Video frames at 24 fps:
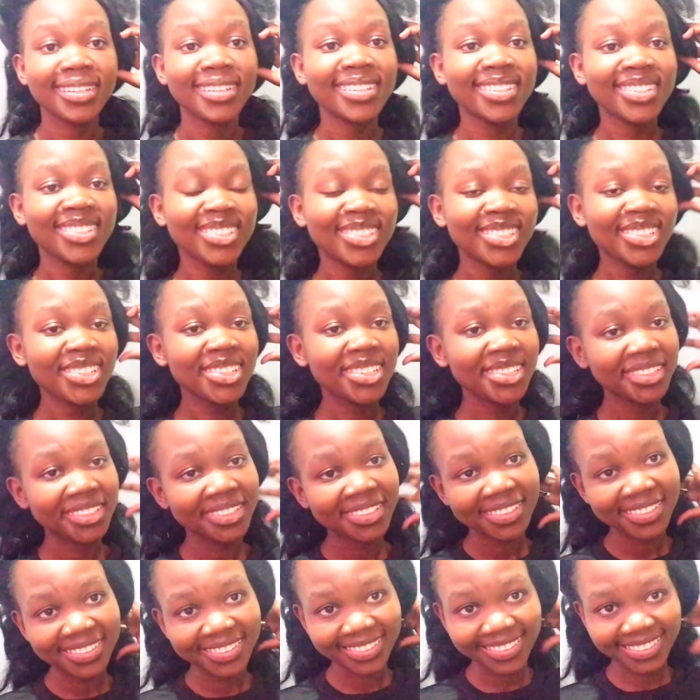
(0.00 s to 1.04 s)

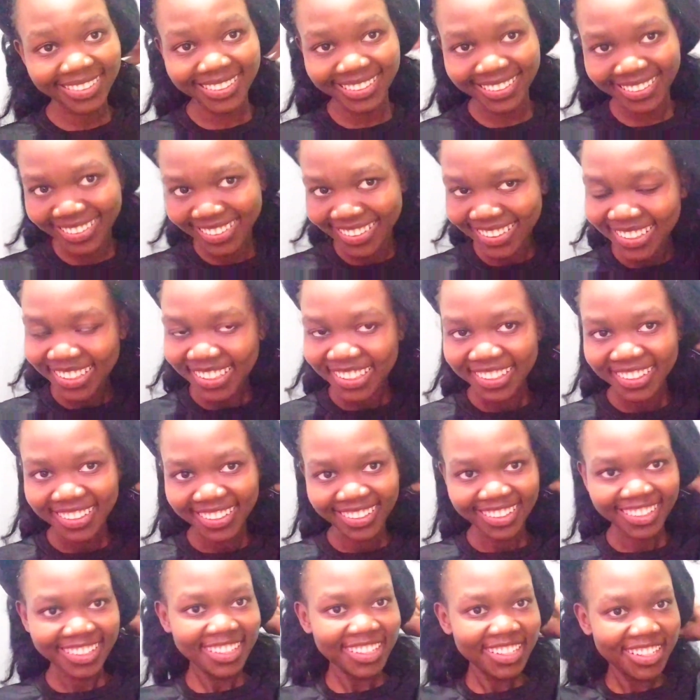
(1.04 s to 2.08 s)
So
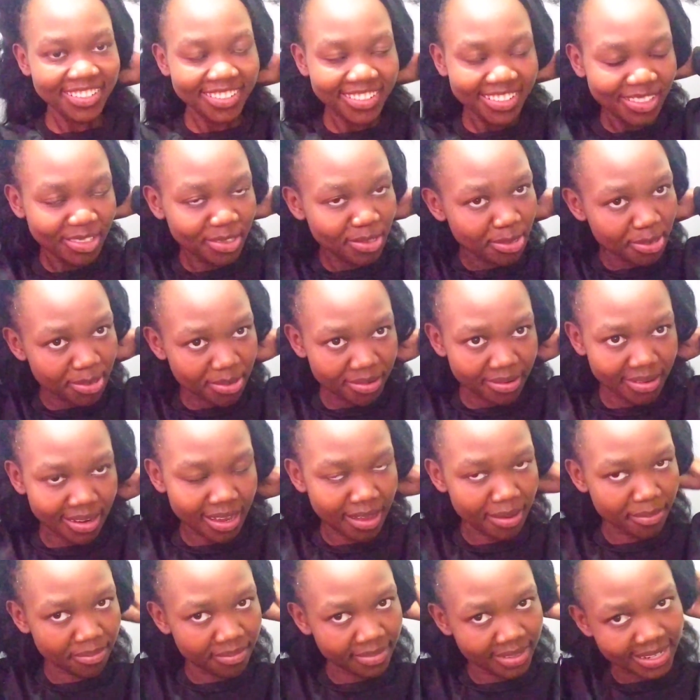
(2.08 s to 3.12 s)
here we go,
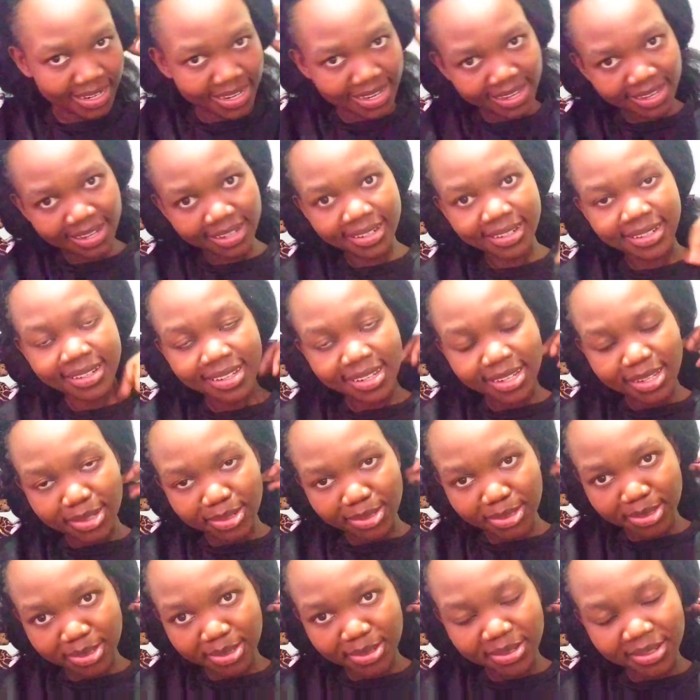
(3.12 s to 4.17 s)
I'm done.
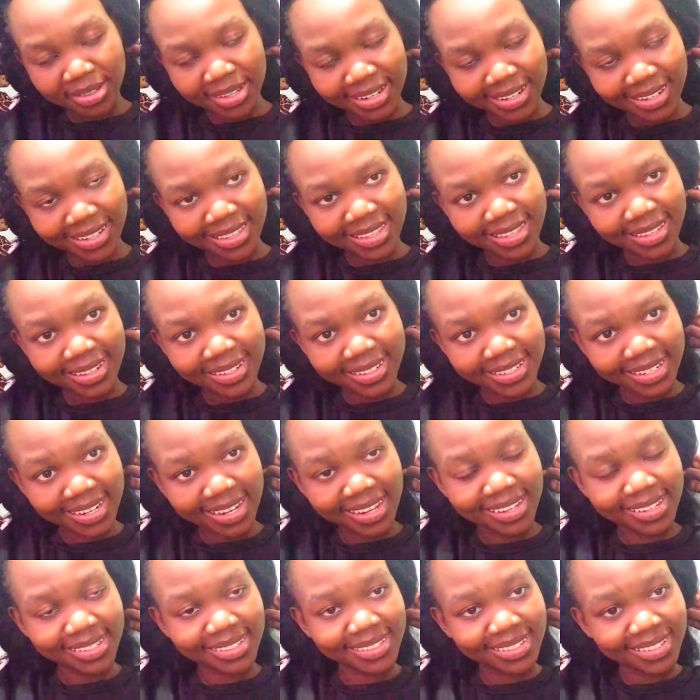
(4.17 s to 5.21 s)
So another
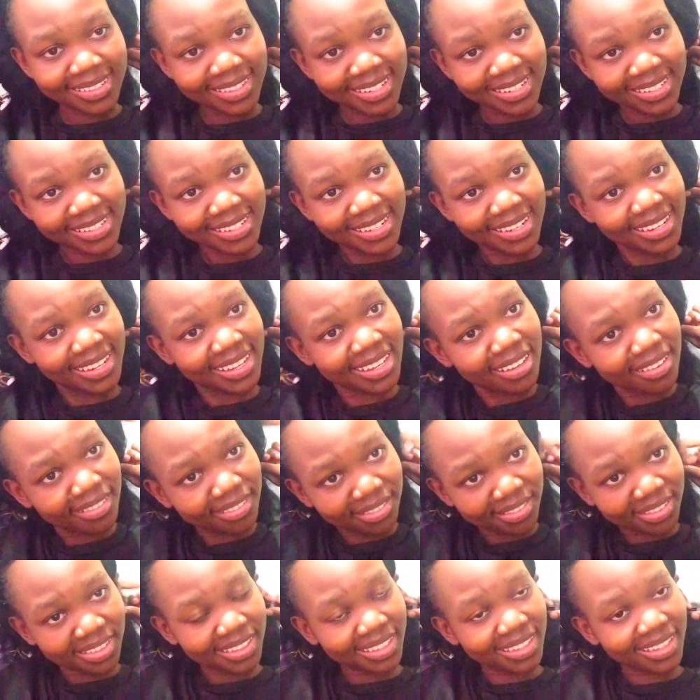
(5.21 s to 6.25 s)
task that I have
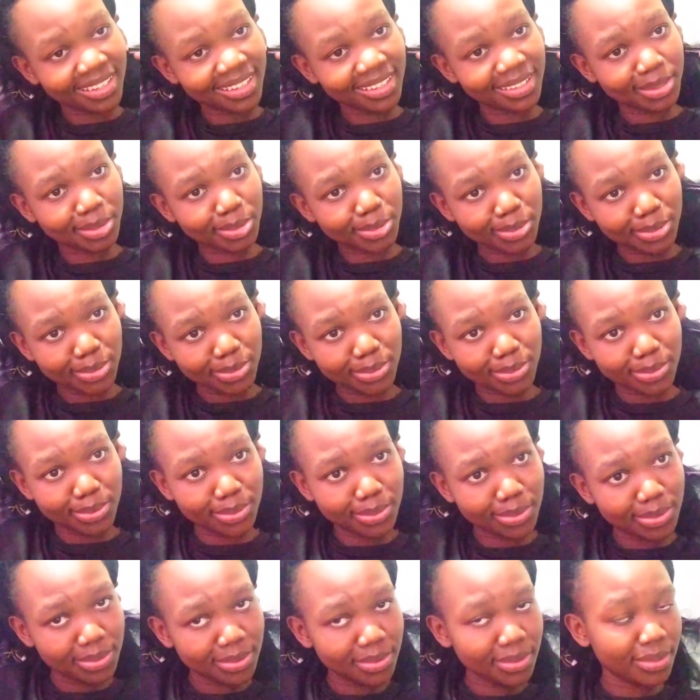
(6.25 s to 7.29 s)
here is
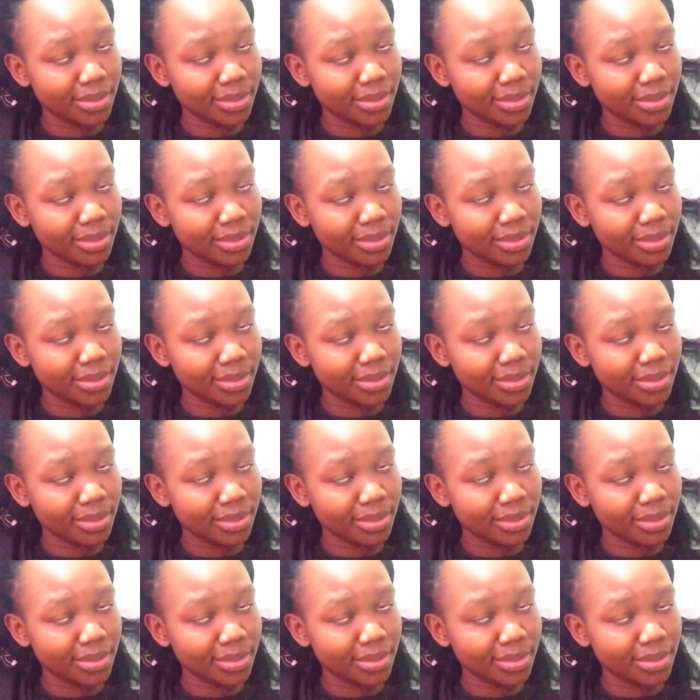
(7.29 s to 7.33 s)
to